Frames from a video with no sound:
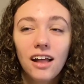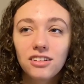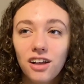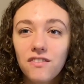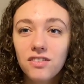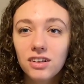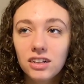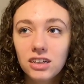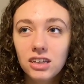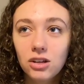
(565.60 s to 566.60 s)
I love
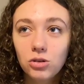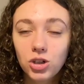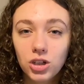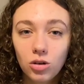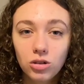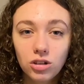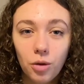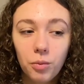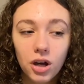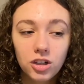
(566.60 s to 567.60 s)
those shows so
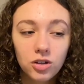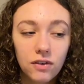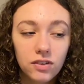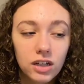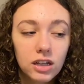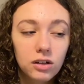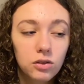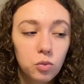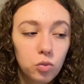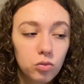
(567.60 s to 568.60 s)
much so i feel like
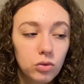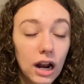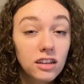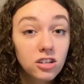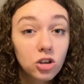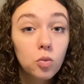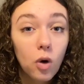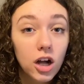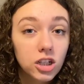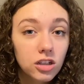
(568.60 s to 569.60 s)
and i still
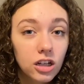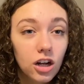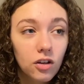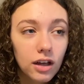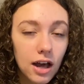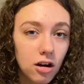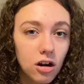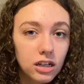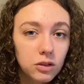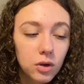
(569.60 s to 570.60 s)
watch you know like
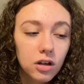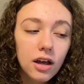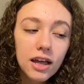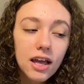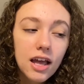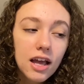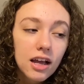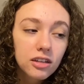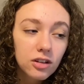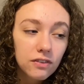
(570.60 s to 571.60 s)
icarly and whatnot
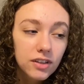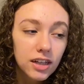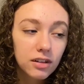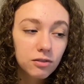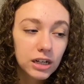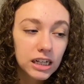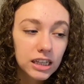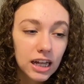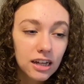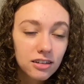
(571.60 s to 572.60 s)
so i feel like reading
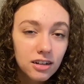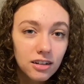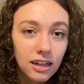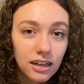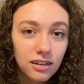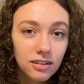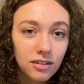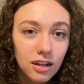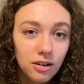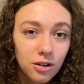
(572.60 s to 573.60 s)
that is gonna like
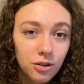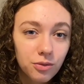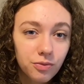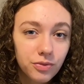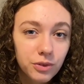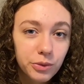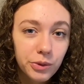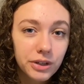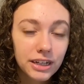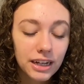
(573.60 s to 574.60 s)
i don't know
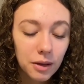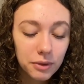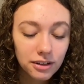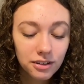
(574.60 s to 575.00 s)
ruin it and i'm like